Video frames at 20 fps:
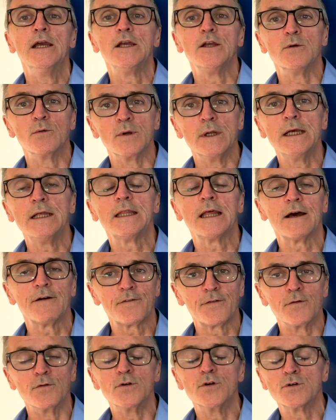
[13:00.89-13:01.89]
You'll need
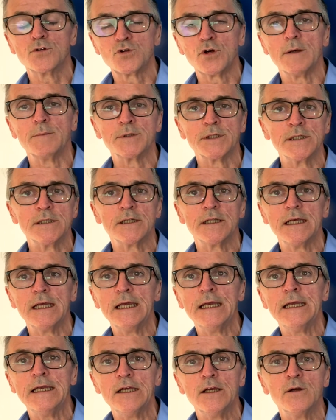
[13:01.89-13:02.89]
that for your trips into the
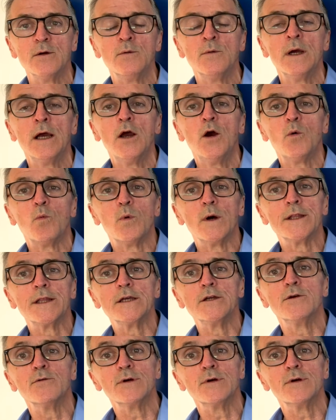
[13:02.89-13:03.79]
EU, whether you're